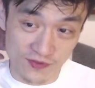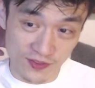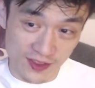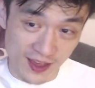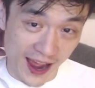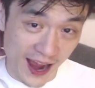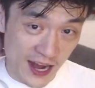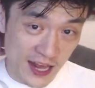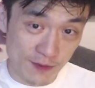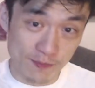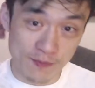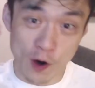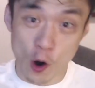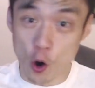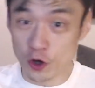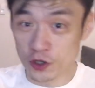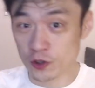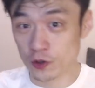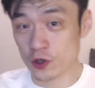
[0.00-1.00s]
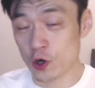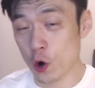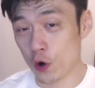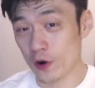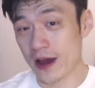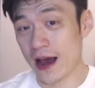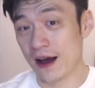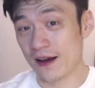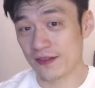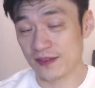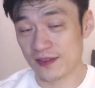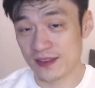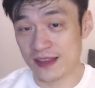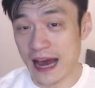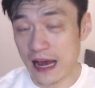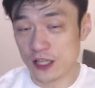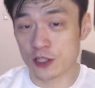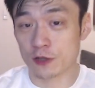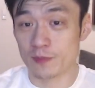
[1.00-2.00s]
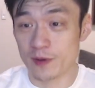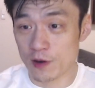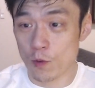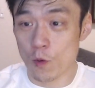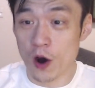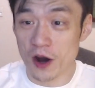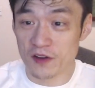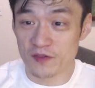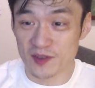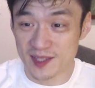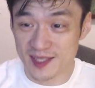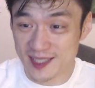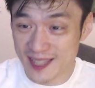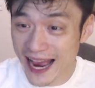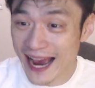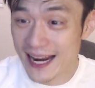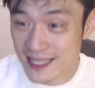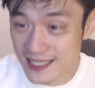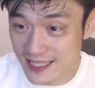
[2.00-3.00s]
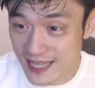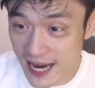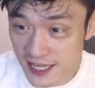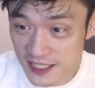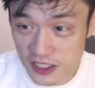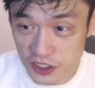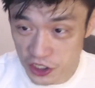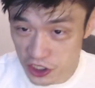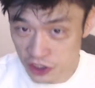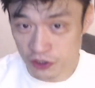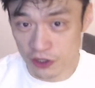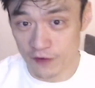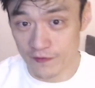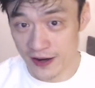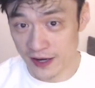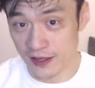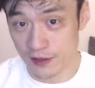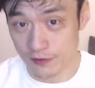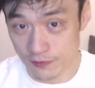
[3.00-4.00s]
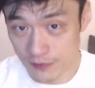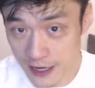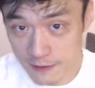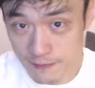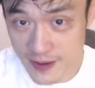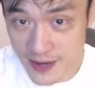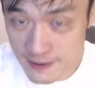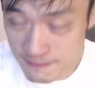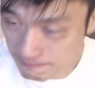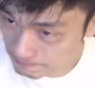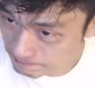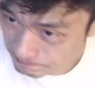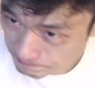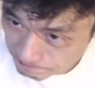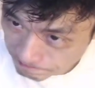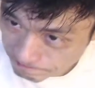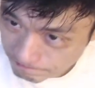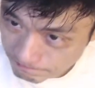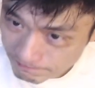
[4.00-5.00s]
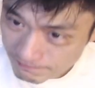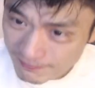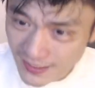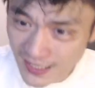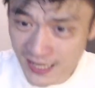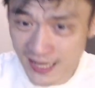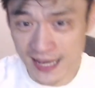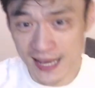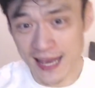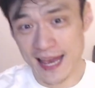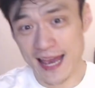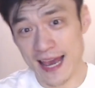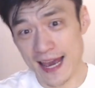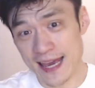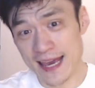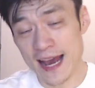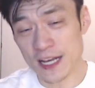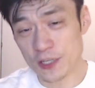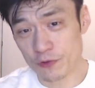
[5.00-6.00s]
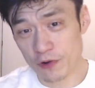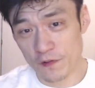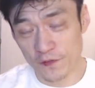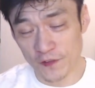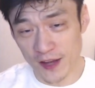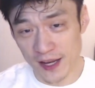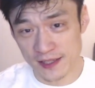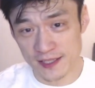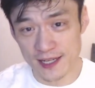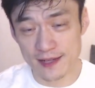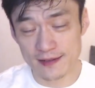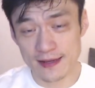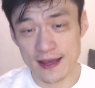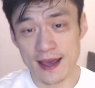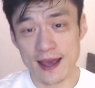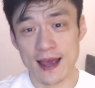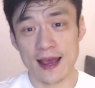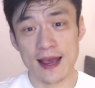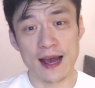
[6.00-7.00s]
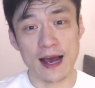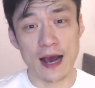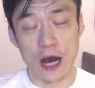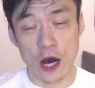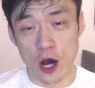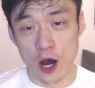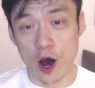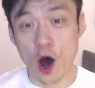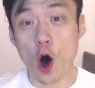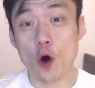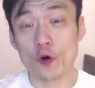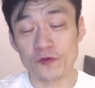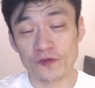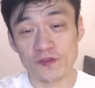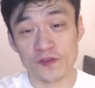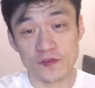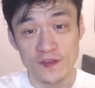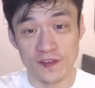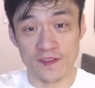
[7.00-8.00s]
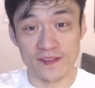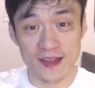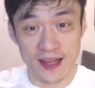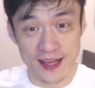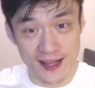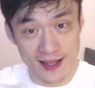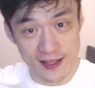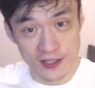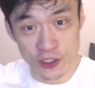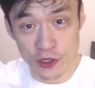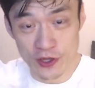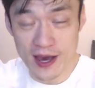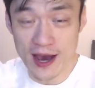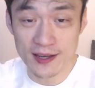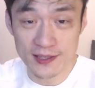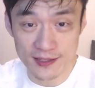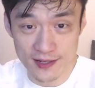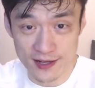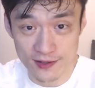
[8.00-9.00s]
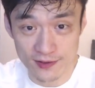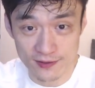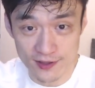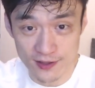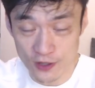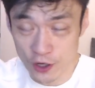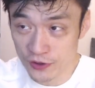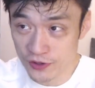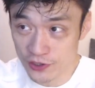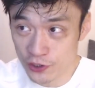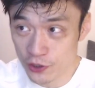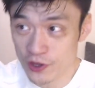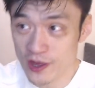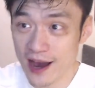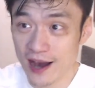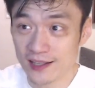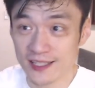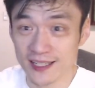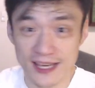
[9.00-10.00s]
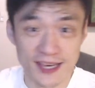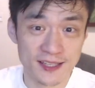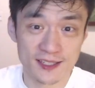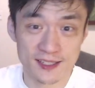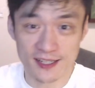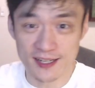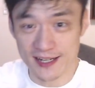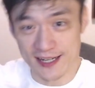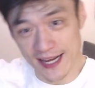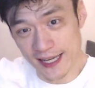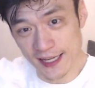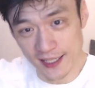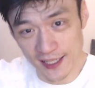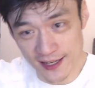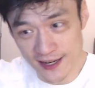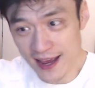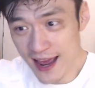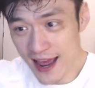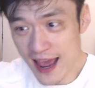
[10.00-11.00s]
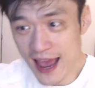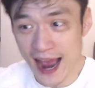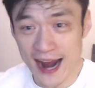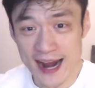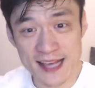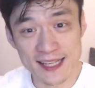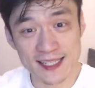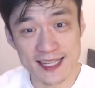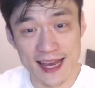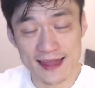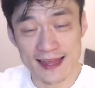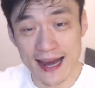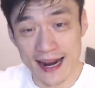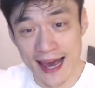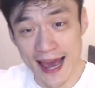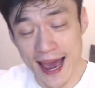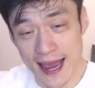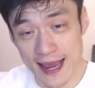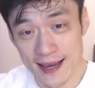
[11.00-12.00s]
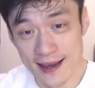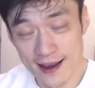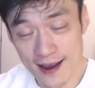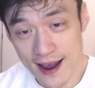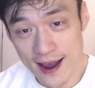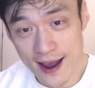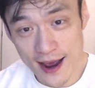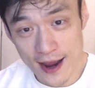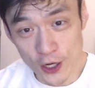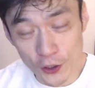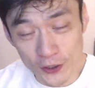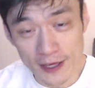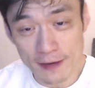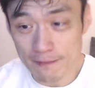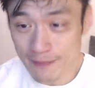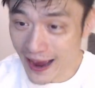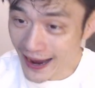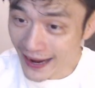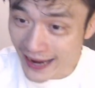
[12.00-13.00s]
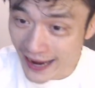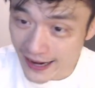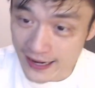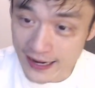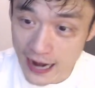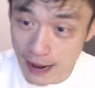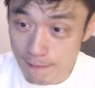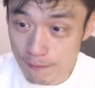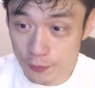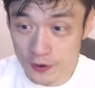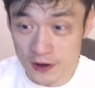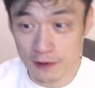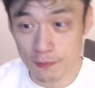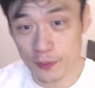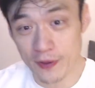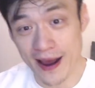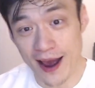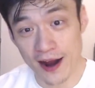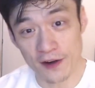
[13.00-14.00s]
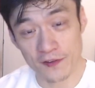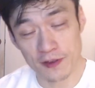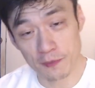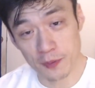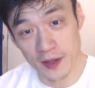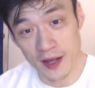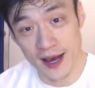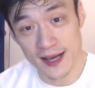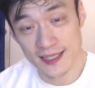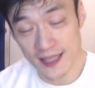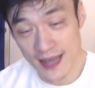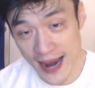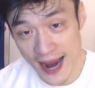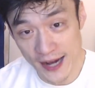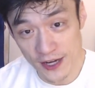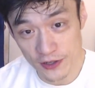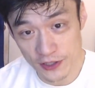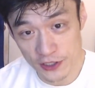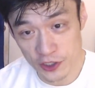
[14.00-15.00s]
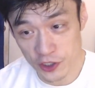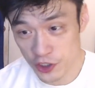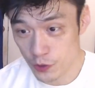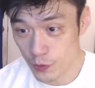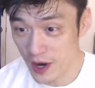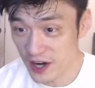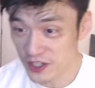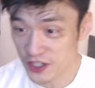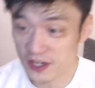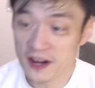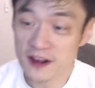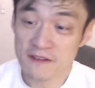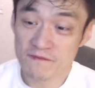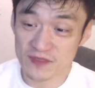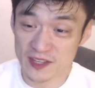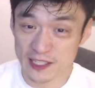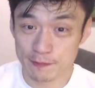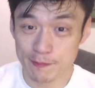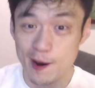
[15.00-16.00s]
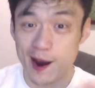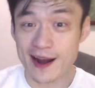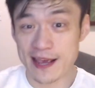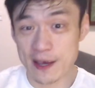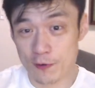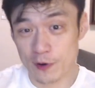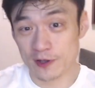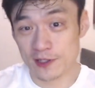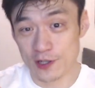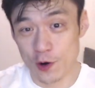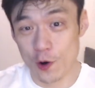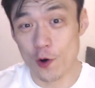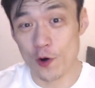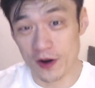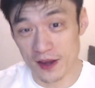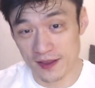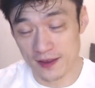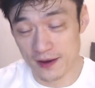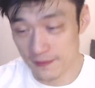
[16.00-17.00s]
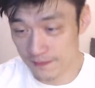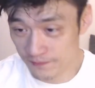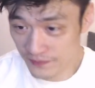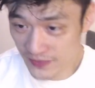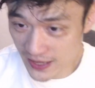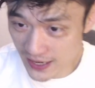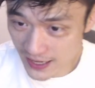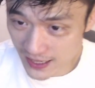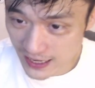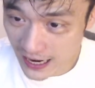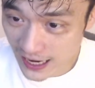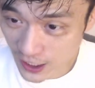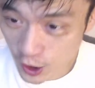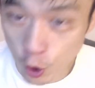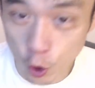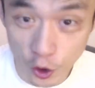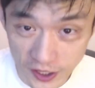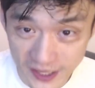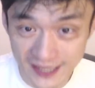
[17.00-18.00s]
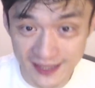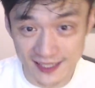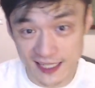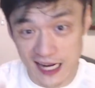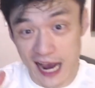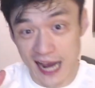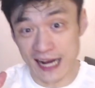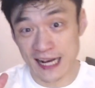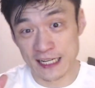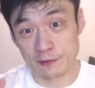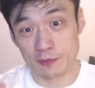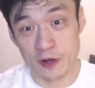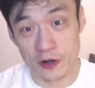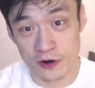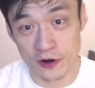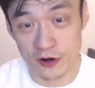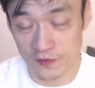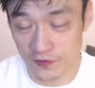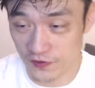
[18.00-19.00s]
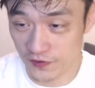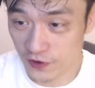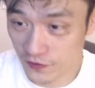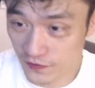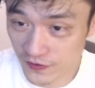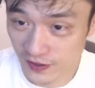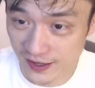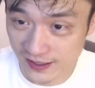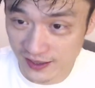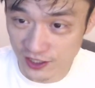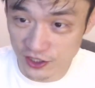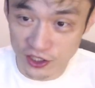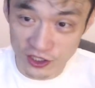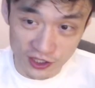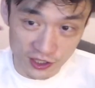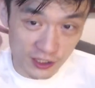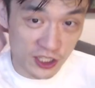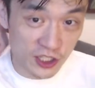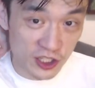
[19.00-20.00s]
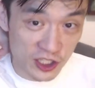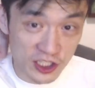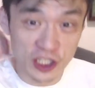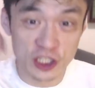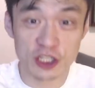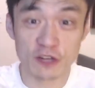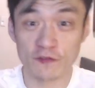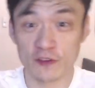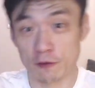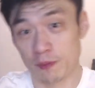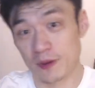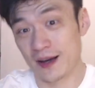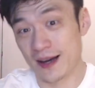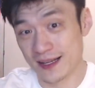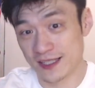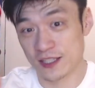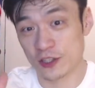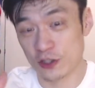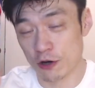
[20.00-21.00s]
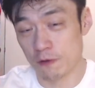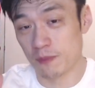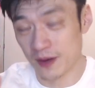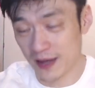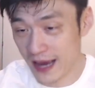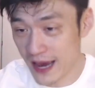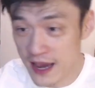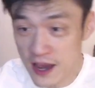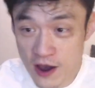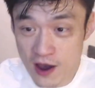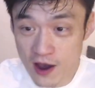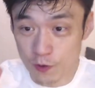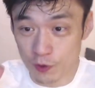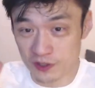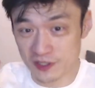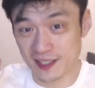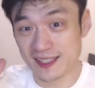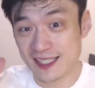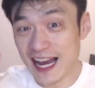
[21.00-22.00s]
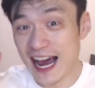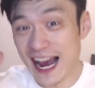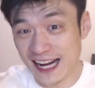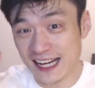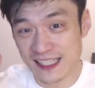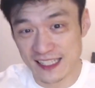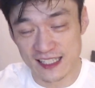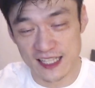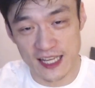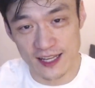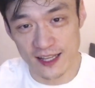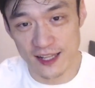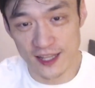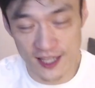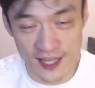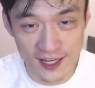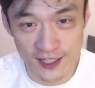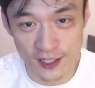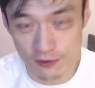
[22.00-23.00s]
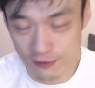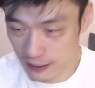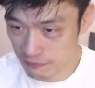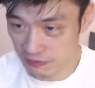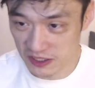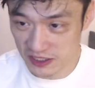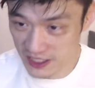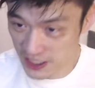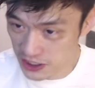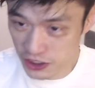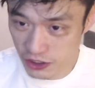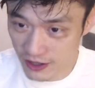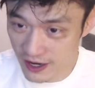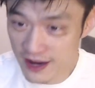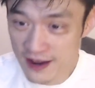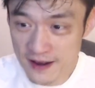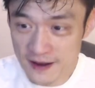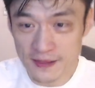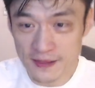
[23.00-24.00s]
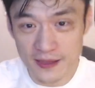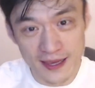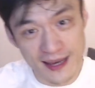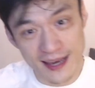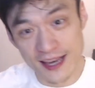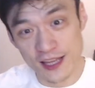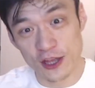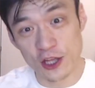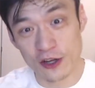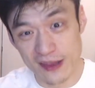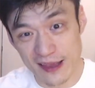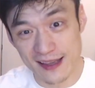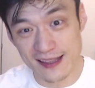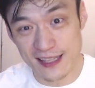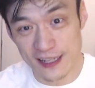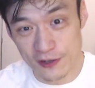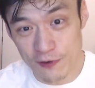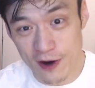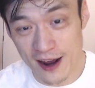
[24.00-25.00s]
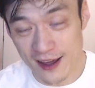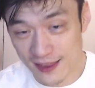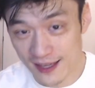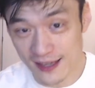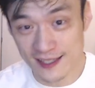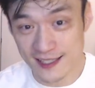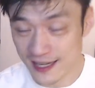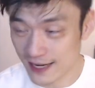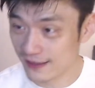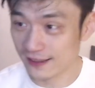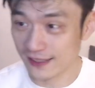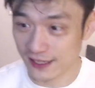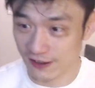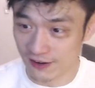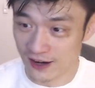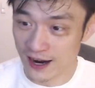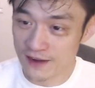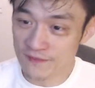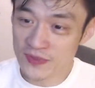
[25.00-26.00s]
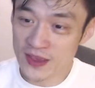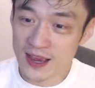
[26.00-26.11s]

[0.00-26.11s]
And he also called out that to be one of the saddest days in the history of England rugby. He has reflected on the 2000 incident in England. And he said that, hey, looking back at it, I'm pretty proud of the players that handled the situation. Despite he was calling it the darkest period of like the decision for the players to not play was the darkest thing in England rugby's history. He thought they did the right thing suddenly, right?